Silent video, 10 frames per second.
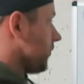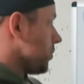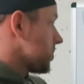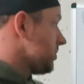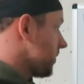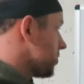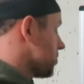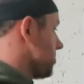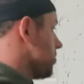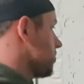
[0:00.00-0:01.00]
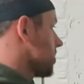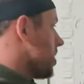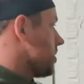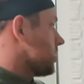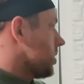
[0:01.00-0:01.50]
Fruits and vegetables,
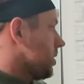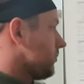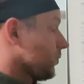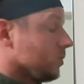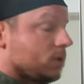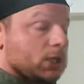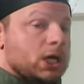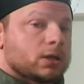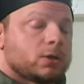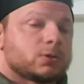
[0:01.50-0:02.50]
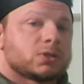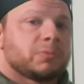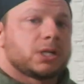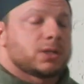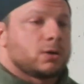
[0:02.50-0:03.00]
guys, eat fruit. A lot of coaches
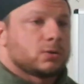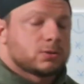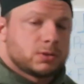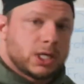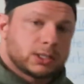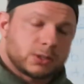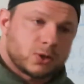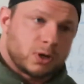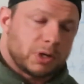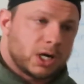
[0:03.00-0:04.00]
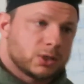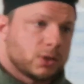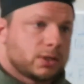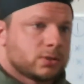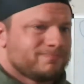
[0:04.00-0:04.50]
might say don't do that, that's
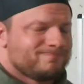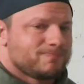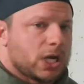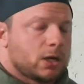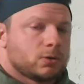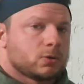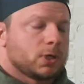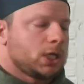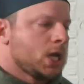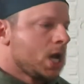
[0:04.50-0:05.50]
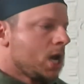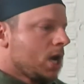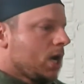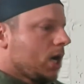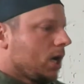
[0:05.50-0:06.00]
carbohydrates. I don't agree.
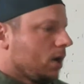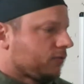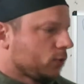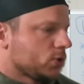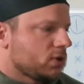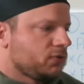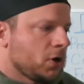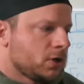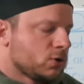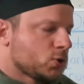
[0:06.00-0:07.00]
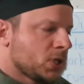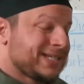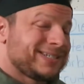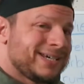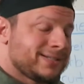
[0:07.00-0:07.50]
Fruits are very
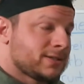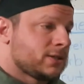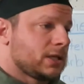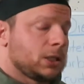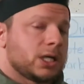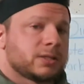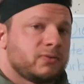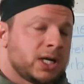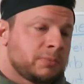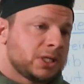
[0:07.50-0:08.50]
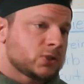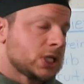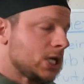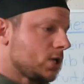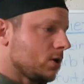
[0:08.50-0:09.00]
nutrient dense. You get lots of
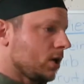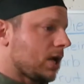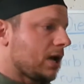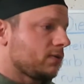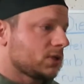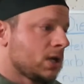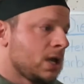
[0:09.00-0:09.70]
vitamins. You're gonna have